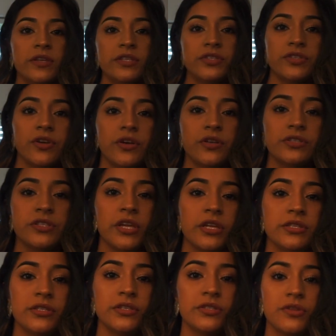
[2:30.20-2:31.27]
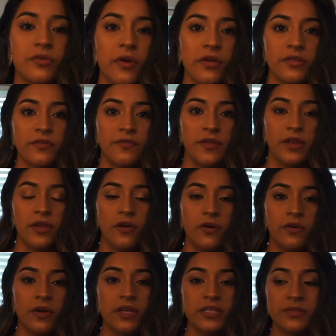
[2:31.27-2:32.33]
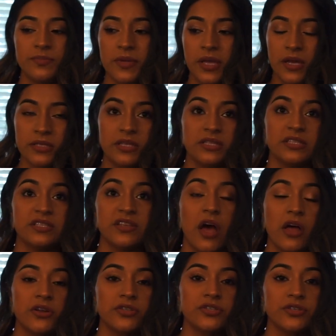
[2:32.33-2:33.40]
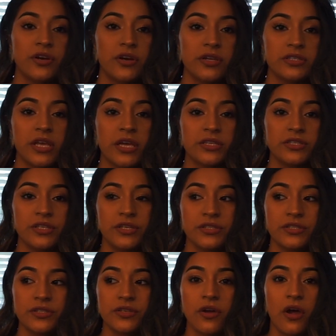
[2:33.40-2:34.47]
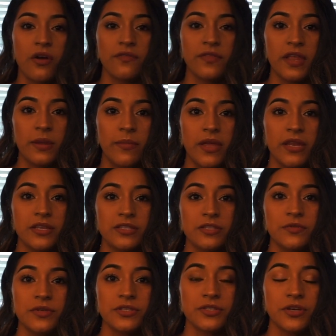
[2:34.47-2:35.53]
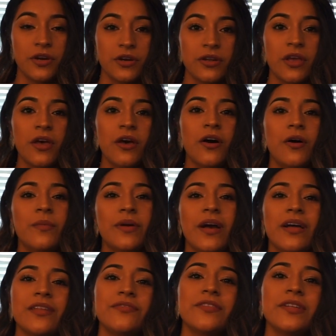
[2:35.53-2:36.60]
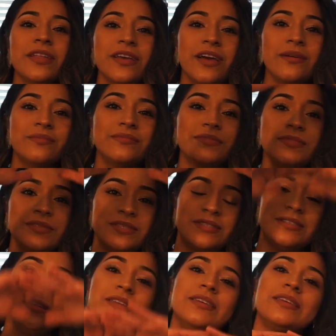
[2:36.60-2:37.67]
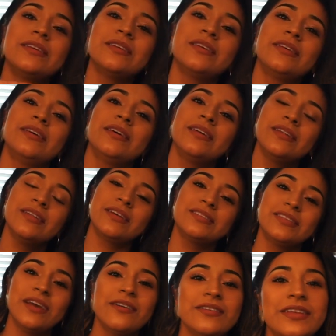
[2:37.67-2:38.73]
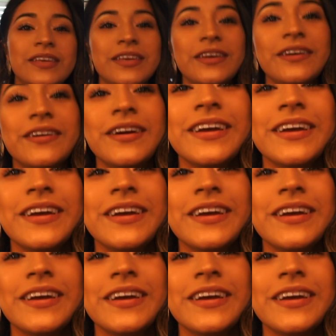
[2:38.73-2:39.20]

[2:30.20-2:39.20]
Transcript: shirt changes throughout the video, it's because it's not a shirt. It's actually a scarf that I made into a shirt. Oh my god, I feel like I'm like down here.